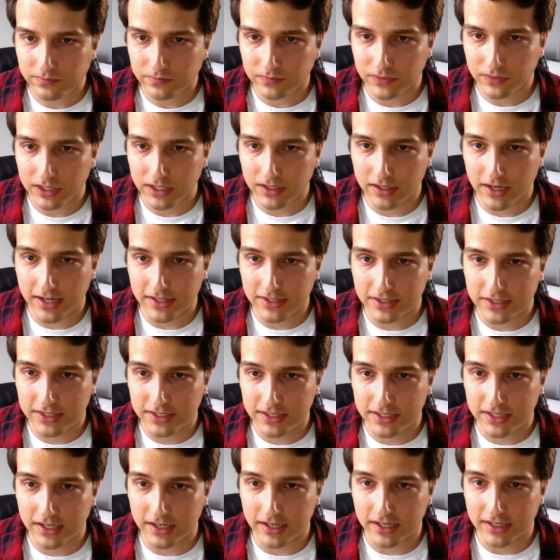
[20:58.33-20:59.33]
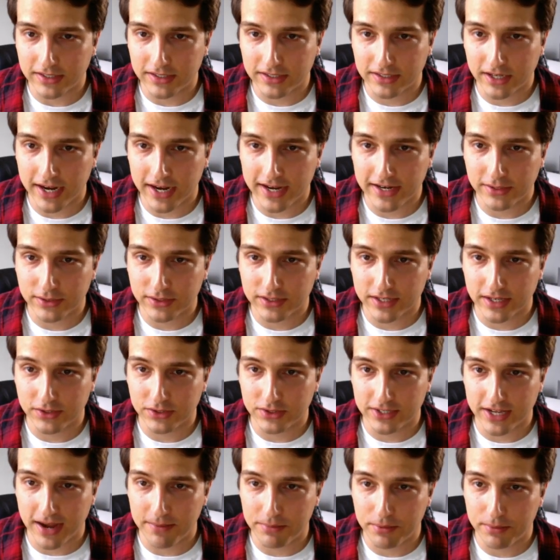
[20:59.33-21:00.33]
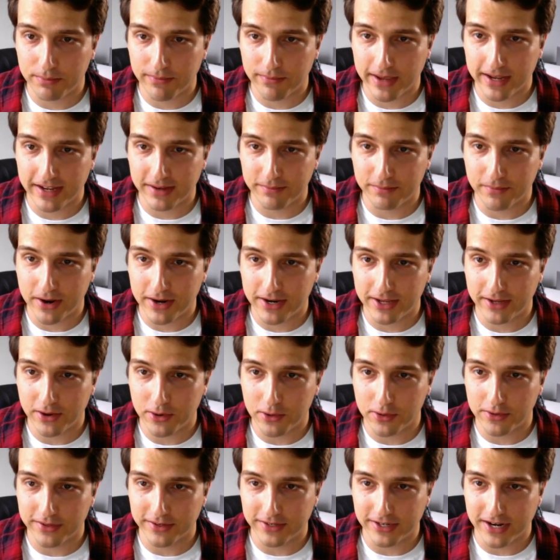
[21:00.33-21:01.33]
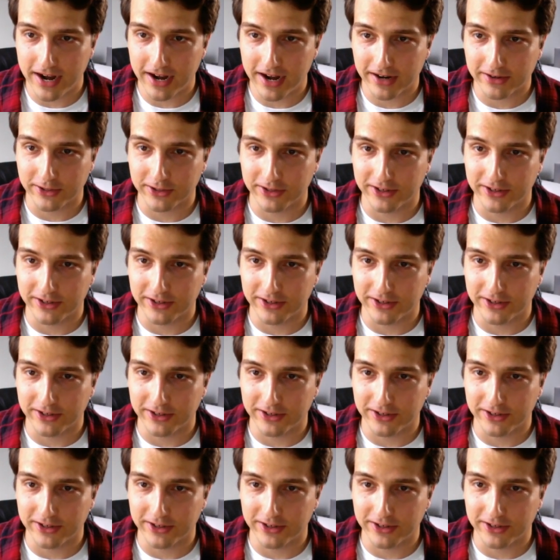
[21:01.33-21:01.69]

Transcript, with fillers: Uh, uh Titan says, "Stop making money. Go to the doctor."